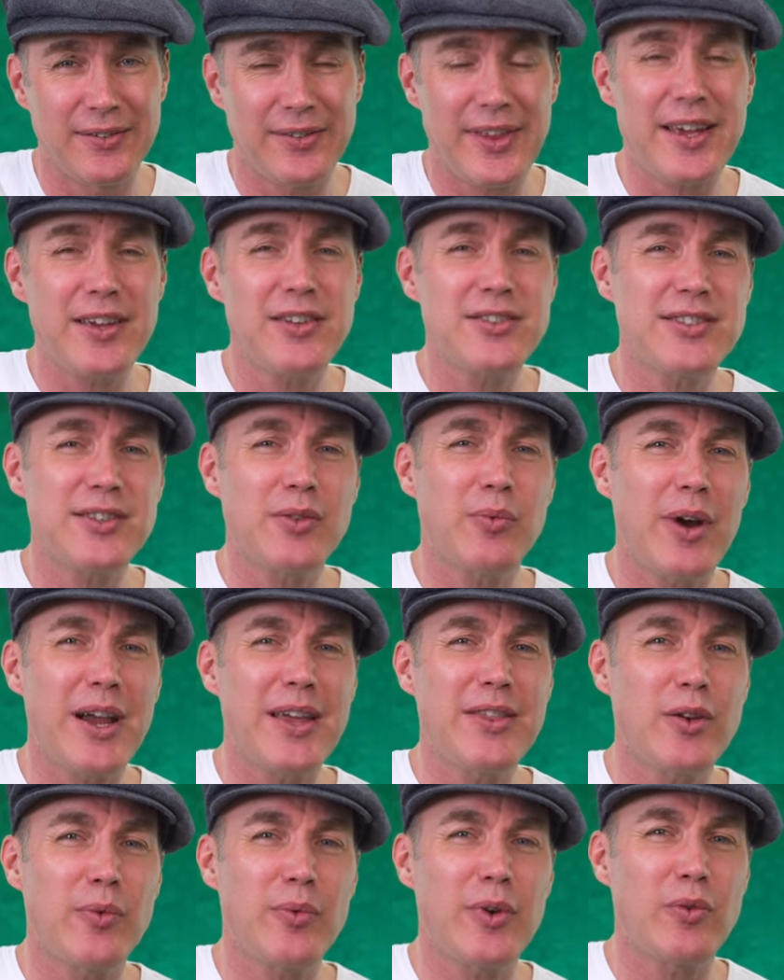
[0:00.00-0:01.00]
That is the
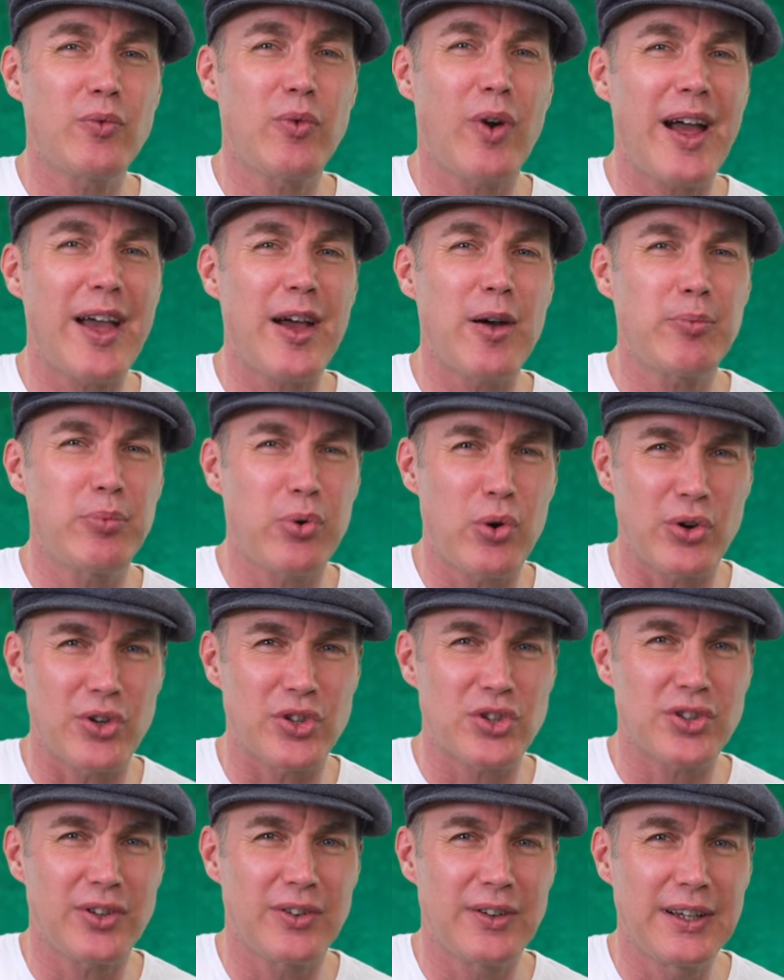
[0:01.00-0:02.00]
way that we write a
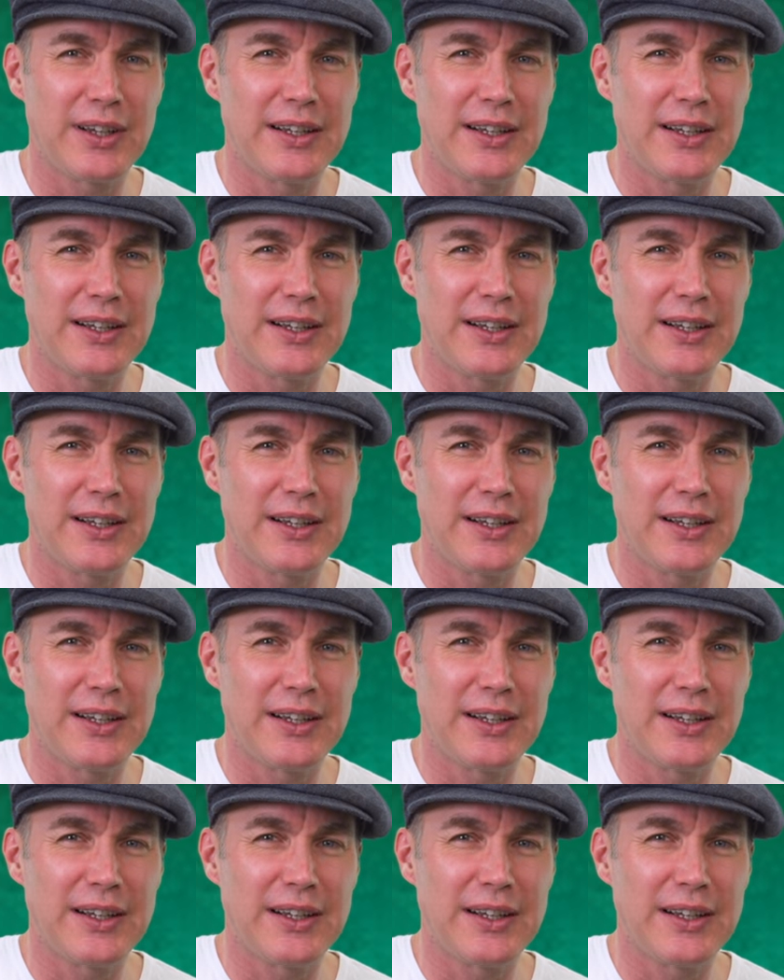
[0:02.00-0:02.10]
push.